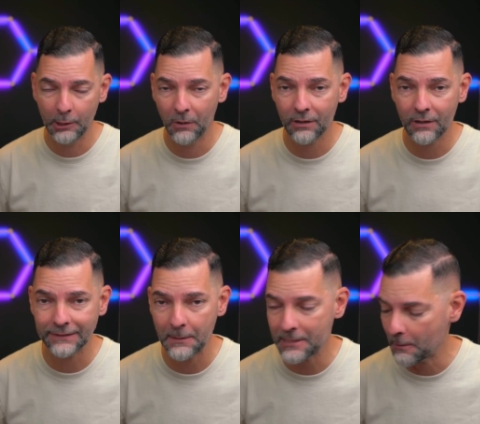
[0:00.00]
in the month
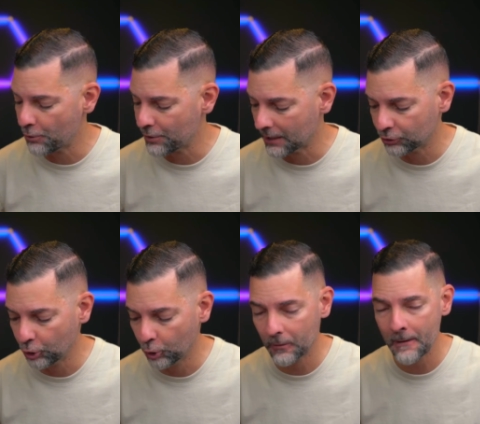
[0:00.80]
of September and
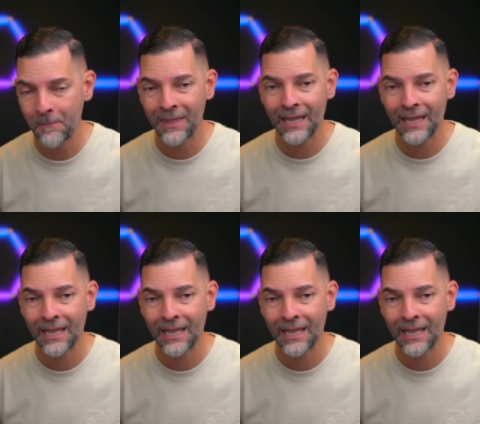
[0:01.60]
October.